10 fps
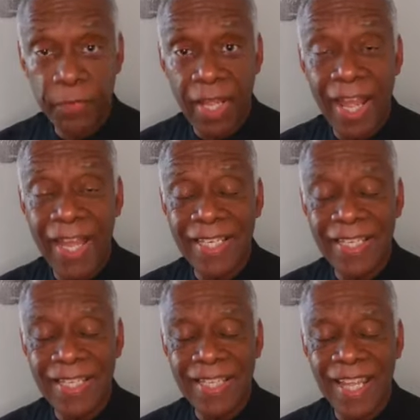And
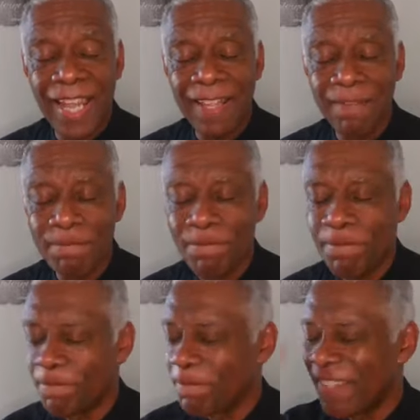they
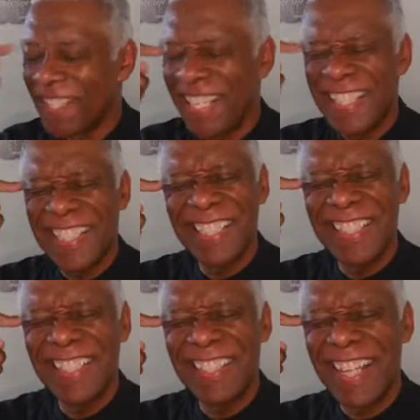just
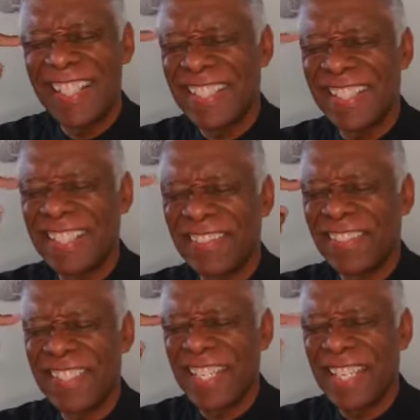couldn't, that just didn't
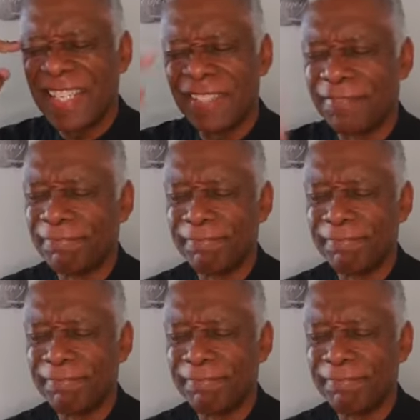sink in.